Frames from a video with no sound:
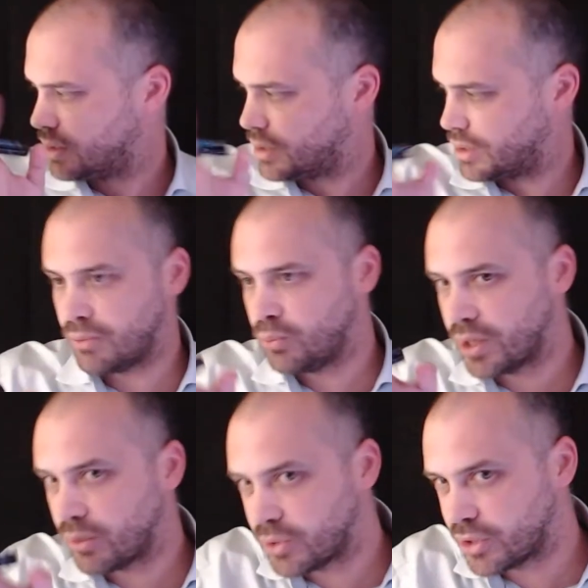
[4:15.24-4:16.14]
And when
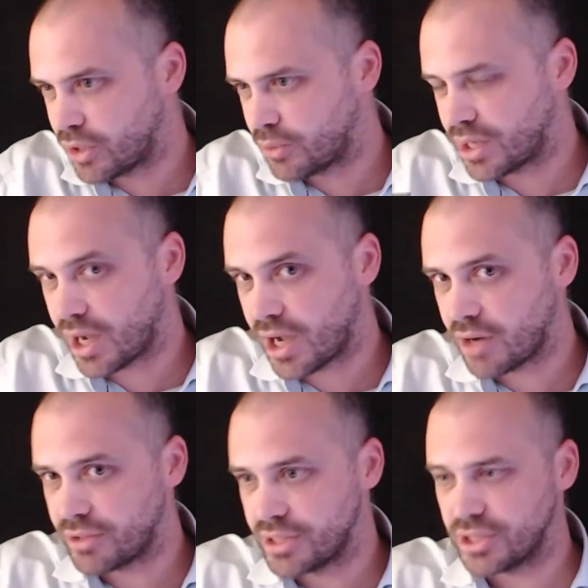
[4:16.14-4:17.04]
I want to know what
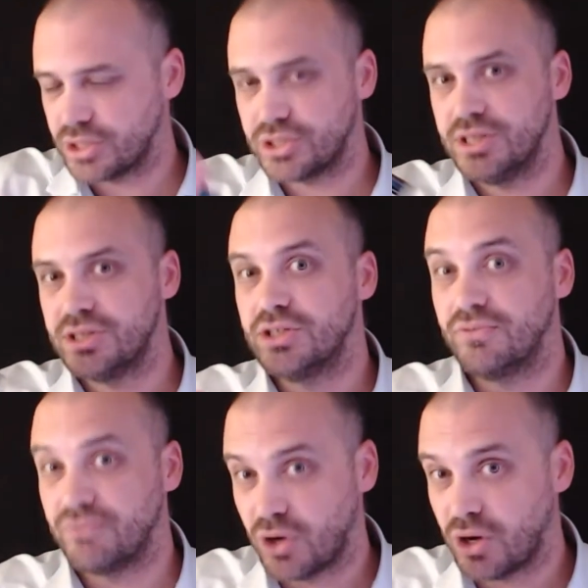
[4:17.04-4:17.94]
r is, I just need to
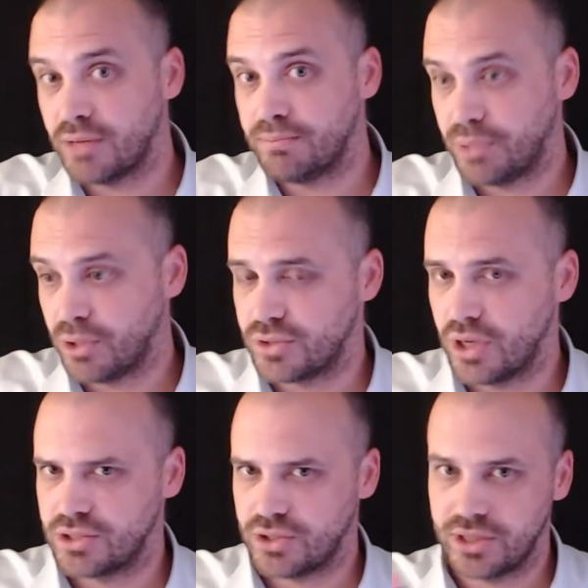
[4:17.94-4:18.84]
divide both,
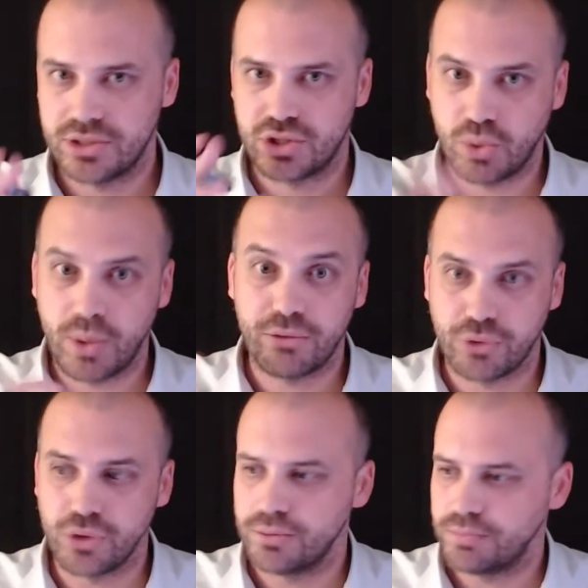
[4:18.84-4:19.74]
oh sorry, square
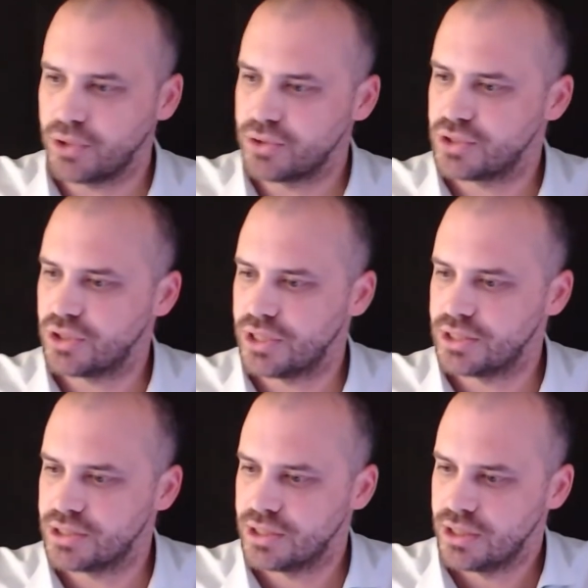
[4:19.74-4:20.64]
root both
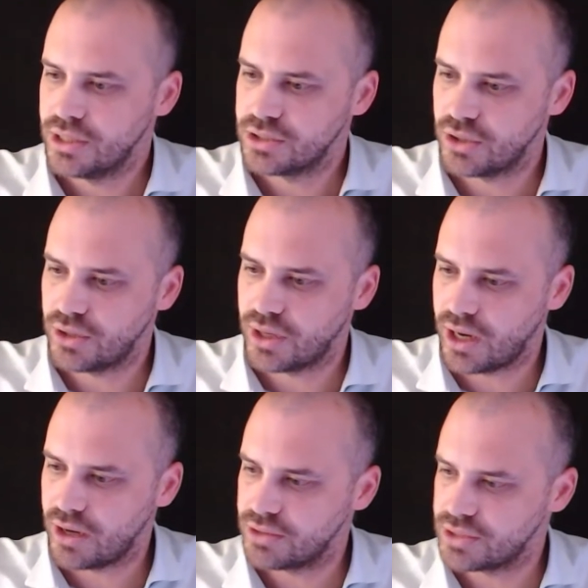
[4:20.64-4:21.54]
sides. So
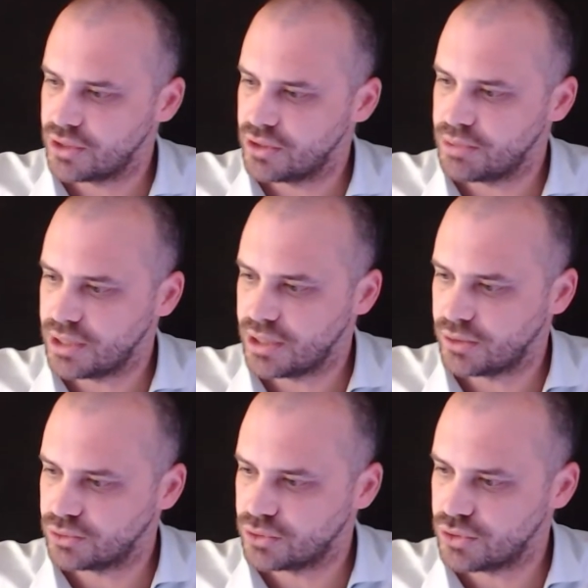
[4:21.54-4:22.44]
r is going to be
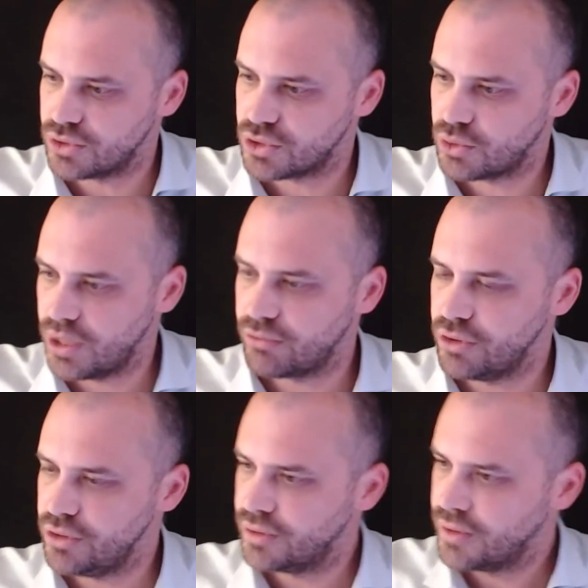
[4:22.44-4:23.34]
equal to the square
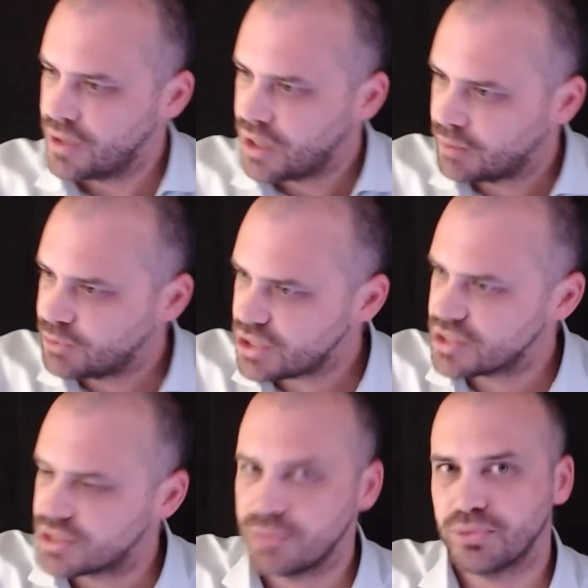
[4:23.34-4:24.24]
root. I'm just going
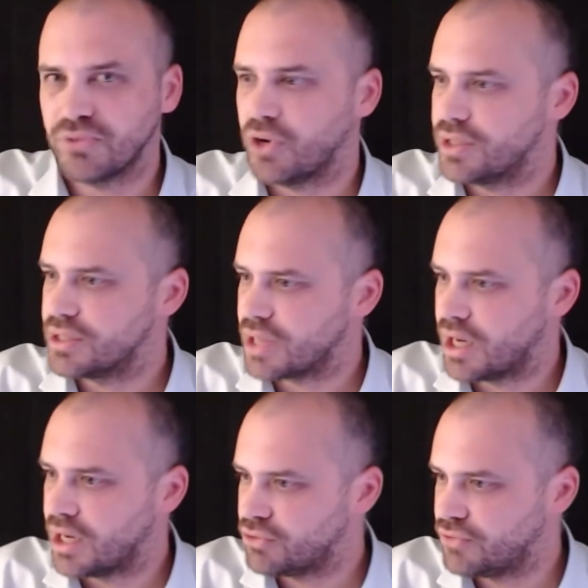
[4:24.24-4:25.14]
to simplify this.
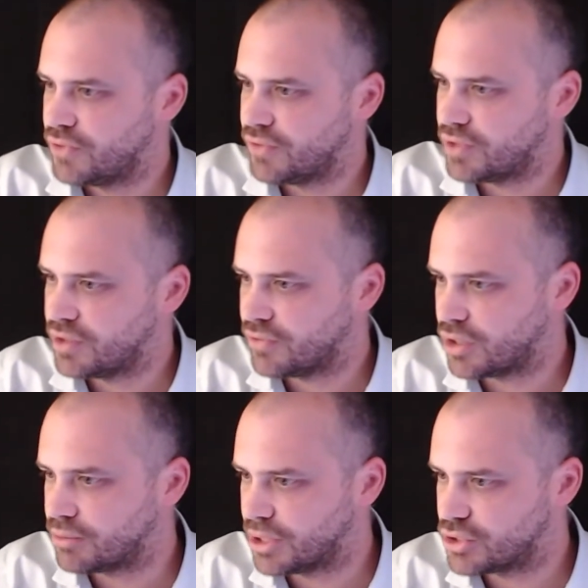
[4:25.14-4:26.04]
150
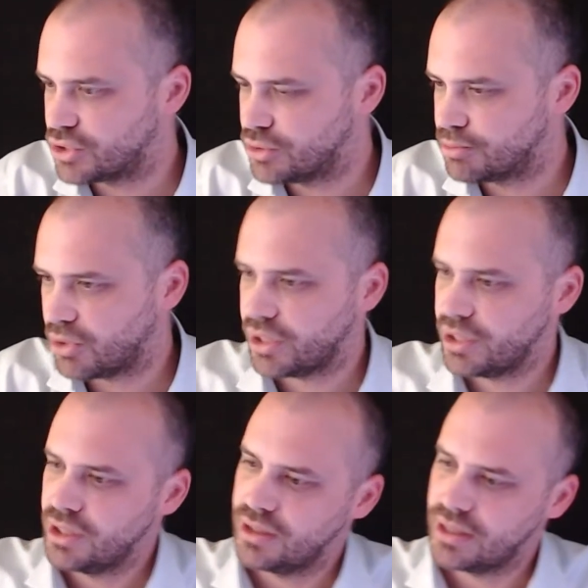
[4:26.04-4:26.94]
divided by 2 pi,
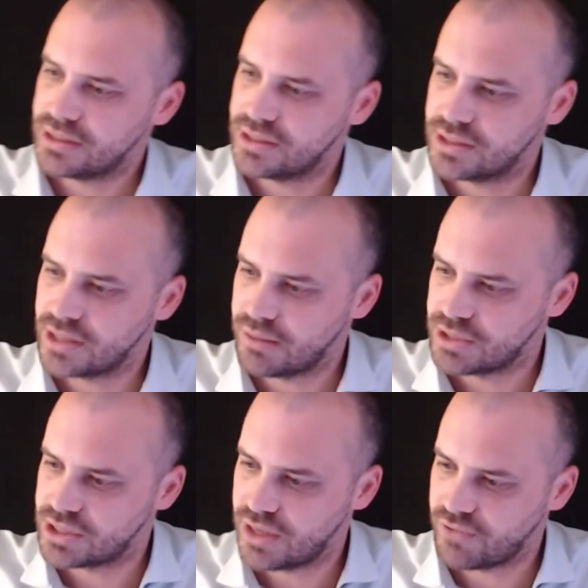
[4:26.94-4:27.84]
that's the same
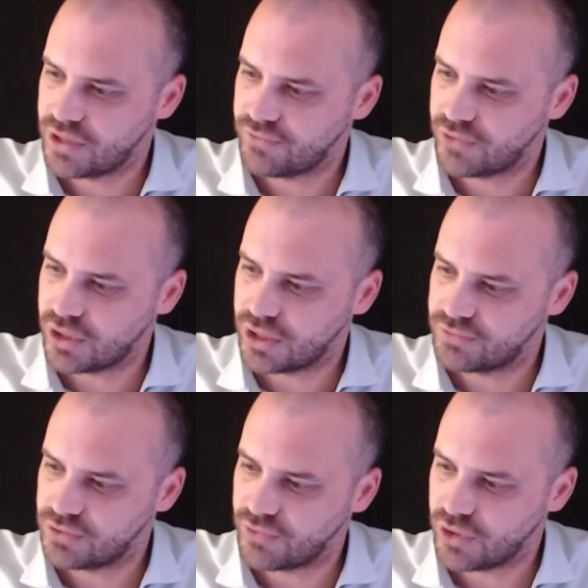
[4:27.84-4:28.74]
as 75
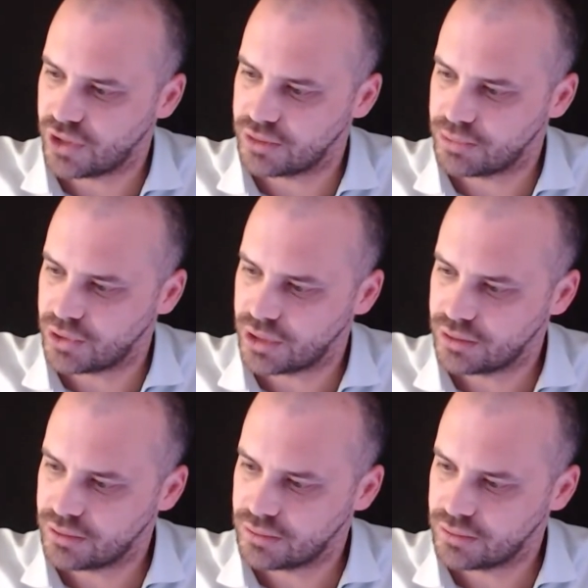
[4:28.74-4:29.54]
divided by